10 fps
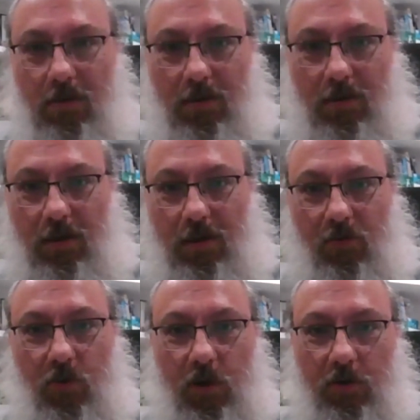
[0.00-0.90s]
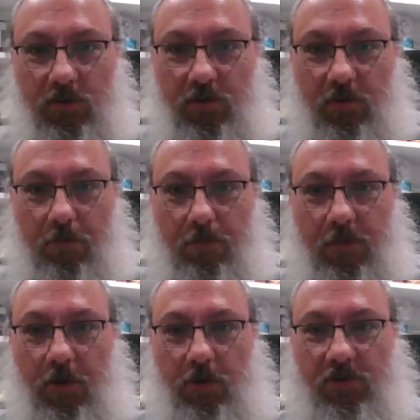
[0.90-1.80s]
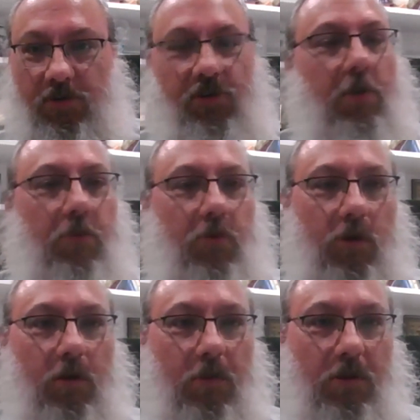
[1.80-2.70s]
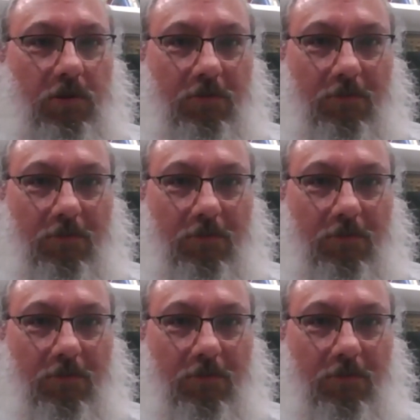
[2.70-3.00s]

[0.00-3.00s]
And there's the stop recording button.